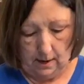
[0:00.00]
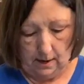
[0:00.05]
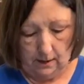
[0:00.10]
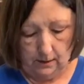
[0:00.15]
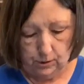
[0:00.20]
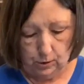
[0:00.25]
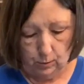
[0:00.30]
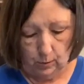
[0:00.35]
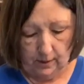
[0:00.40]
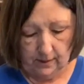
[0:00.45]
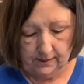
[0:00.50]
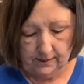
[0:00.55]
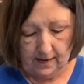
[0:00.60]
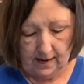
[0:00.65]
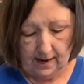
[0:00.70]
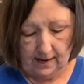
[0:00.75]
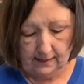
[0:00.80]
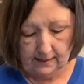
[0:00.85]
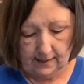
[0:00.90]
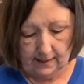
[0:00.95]
I do want it to
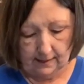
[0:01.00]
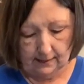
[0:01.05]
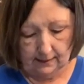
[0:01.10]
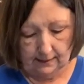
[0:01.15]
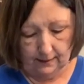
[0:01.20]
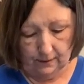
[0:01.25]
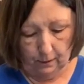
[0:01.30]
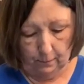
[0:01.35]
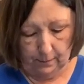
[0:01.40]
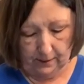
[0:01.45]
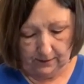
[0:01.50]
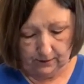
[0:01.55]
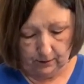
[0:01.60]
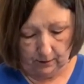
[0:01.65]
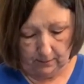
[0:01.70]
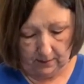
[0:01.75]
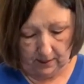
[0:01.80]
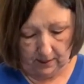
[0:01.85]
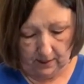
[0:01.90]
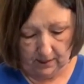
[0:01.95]
hang down a little bit,
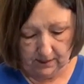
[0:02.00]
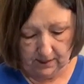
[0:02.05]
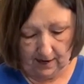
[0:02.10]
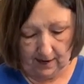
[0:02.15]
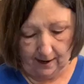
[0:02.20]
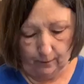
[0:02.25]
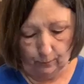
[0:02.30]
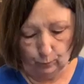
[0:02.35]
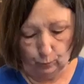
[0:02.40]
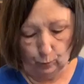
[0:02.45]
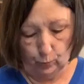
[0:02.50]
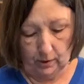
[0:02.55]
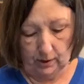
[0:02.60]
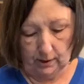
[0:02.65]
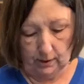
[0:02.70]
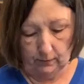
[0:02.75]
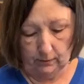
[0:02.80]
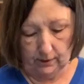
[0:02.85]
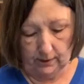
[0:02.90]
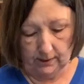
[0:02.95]
so I'm not going to tie it
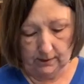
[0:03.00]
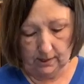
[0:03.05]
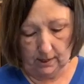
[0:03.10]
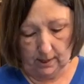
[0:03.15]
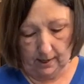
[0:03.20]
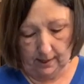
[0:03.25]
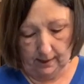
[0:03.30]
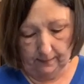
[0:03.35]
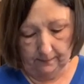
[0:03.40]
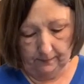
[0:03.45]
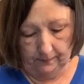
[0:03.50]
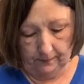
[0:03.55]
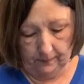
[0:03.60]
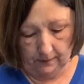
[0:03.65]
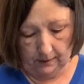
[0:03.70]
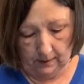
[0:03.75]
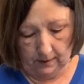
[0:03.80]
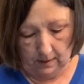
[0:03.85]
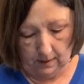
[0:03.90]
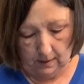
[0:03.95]
really, really tight.
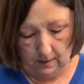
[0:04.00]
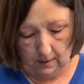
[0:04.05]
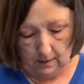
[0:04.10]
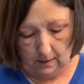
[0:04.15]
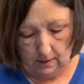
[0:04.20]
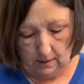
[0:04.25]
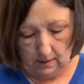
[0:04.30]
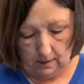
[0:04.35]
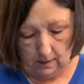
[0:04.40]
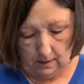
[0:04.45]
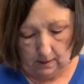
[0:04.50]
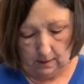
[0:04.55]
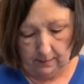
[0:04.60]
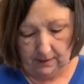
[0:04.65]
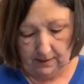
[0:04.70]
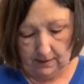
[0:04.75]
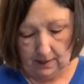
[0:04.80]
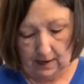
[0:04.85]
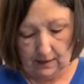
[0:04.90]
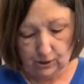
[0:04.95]
I
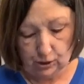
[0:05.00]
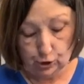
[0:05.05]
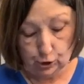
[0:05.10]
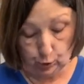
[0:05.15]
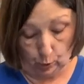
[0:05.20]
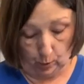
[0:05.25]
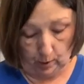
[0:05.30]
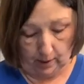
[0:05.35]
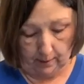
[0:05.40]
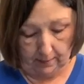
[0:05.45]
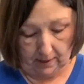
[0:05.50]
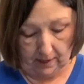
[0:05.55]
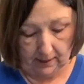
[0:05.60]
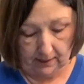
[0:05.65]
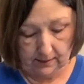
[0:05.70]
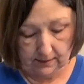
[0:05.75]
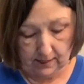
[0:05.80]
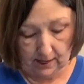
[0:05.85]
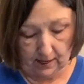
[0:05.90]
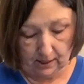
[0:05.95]
mean, not short. I'm not
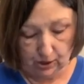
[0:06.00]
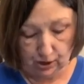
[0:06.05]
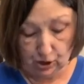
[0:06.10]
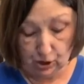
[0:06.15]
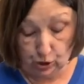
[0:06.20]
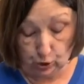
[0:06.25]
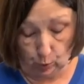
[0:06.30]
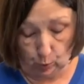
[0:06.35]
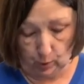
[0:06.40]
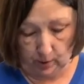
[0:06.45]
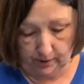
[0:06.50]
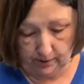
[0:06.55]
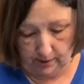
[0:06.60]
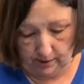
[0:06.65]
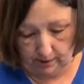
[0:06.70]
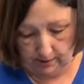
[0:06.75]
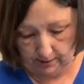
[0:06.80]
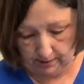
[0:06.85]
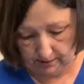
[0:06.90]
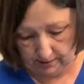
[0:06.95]
going to tie it short.